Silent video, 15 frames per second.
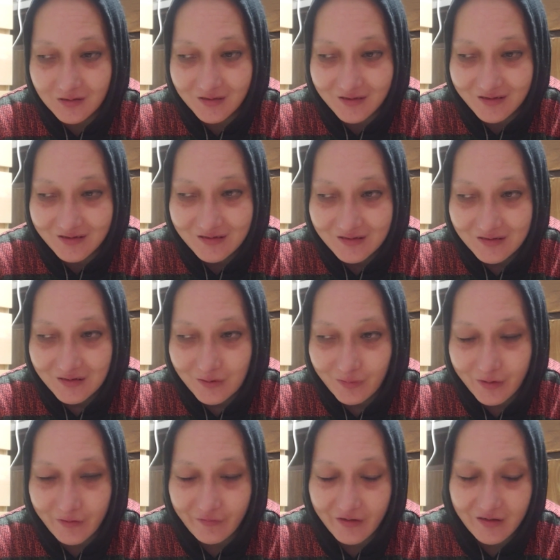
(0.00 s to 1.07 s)
but
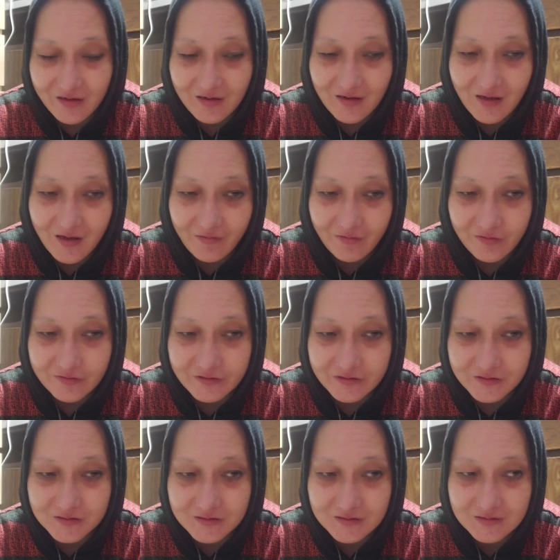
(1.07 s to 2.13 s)
if I didn't have all
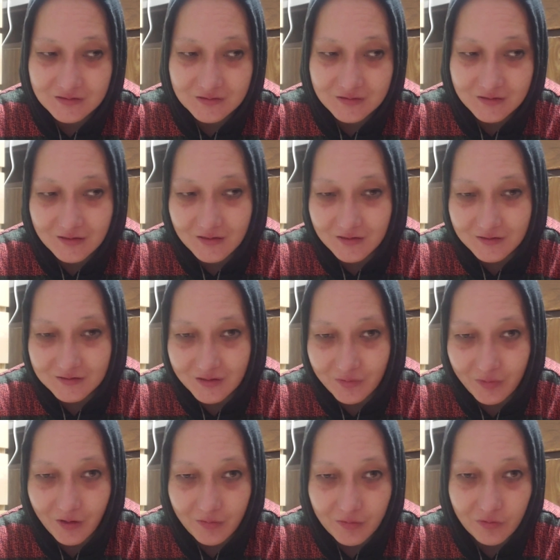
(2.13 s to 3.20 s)
these things I
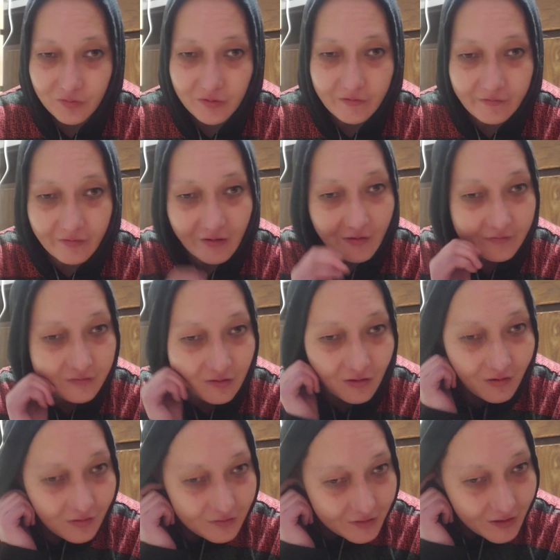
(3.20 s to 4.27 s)
probably would have left a
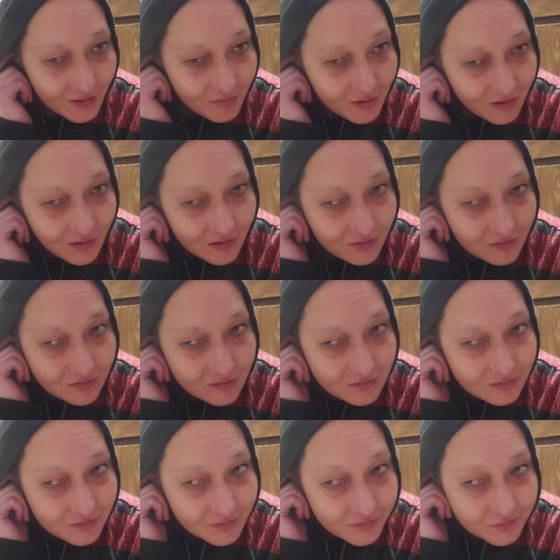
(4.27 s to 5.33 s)
long time ago.
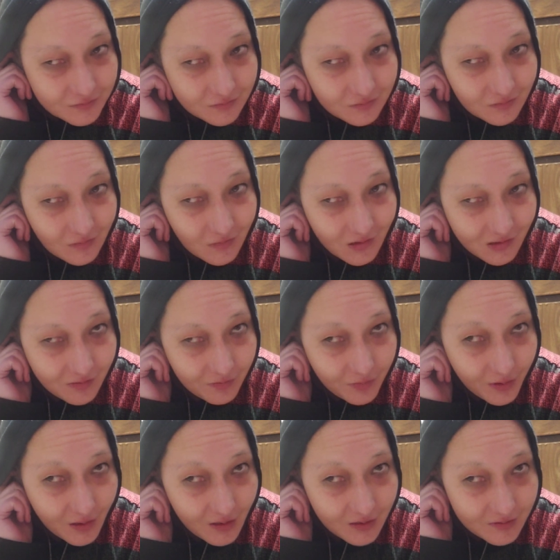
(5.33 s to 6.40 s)

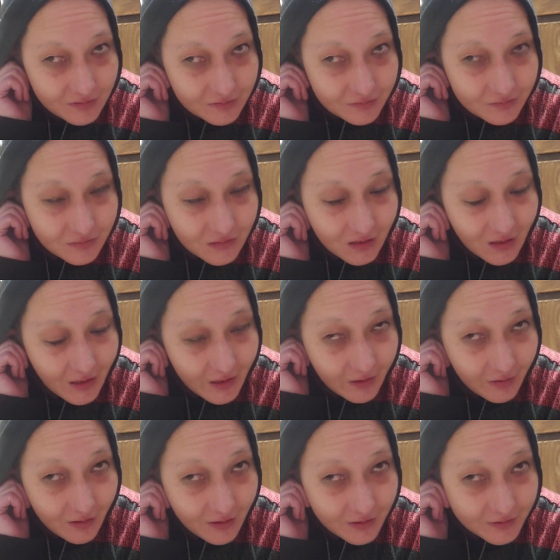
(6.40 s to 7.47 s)
But,
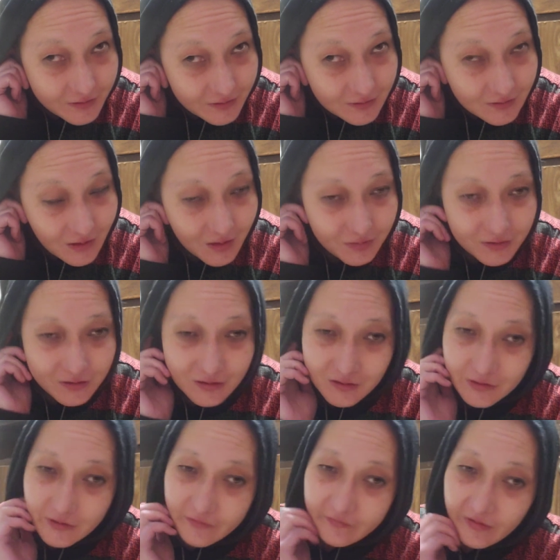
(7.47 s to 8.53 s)
anyways, I'm still
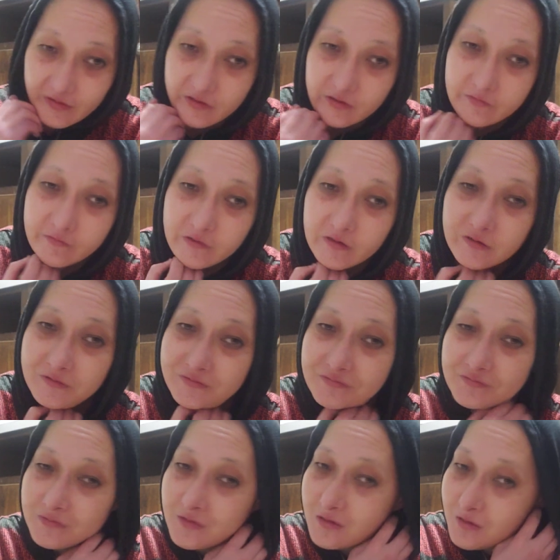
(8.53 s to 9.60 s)
here in Vancouver,
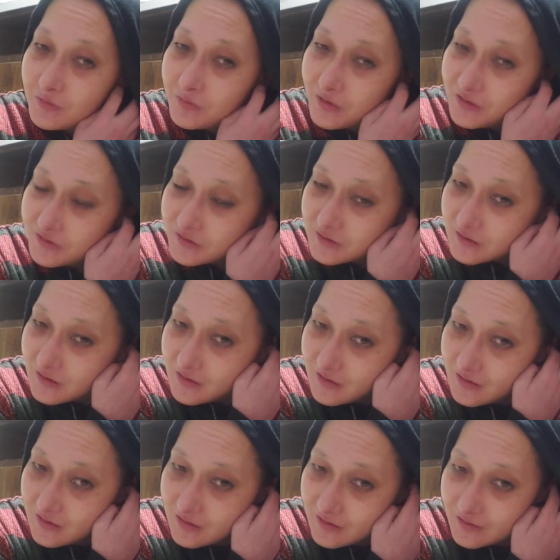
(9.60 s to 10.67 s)

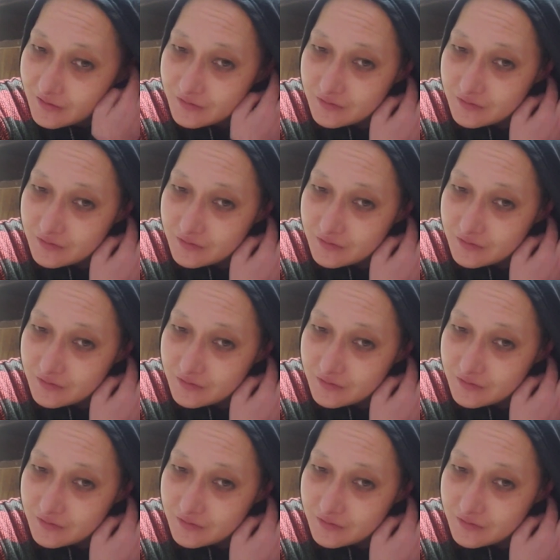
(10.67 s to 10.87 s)
BC.